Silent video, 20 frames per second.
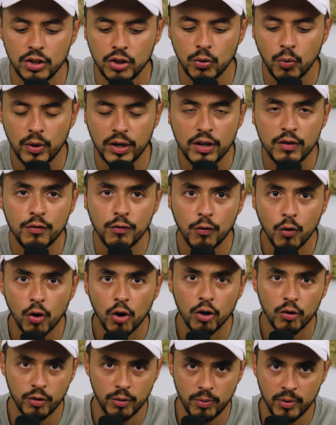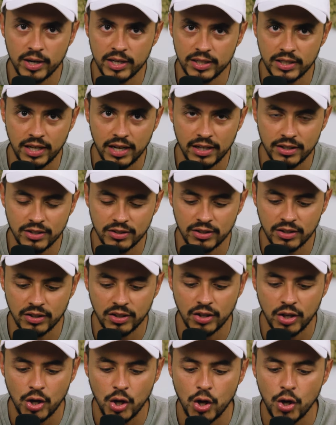24 with breast
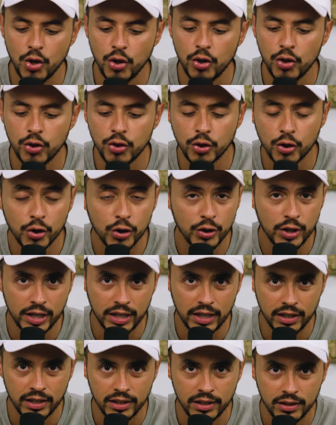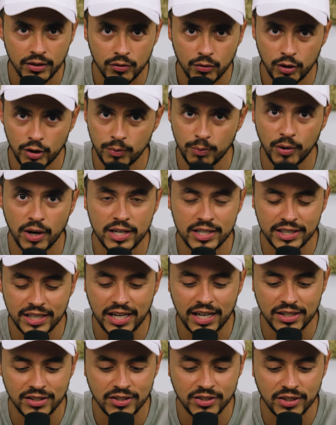cancer, 30 with breast
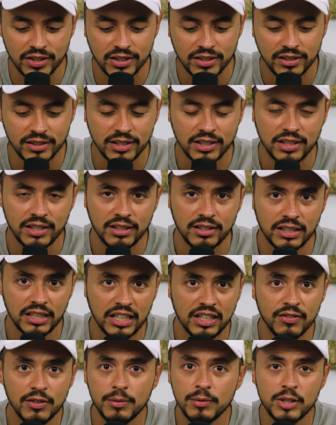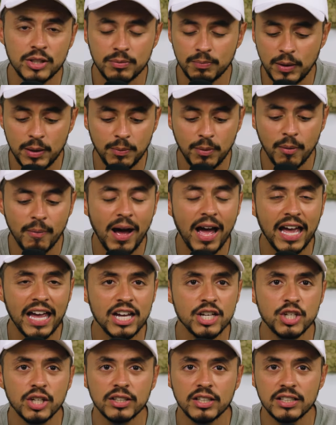cancer, even people my
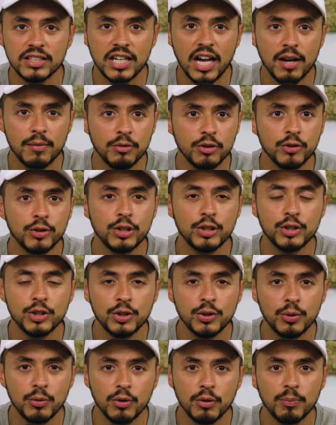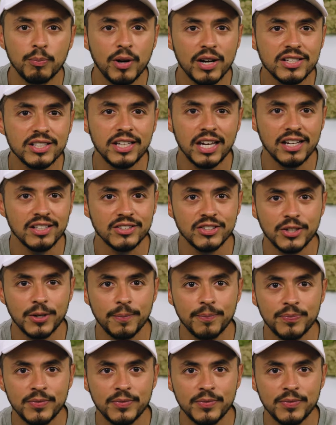age at the time, 32, with breast cancer.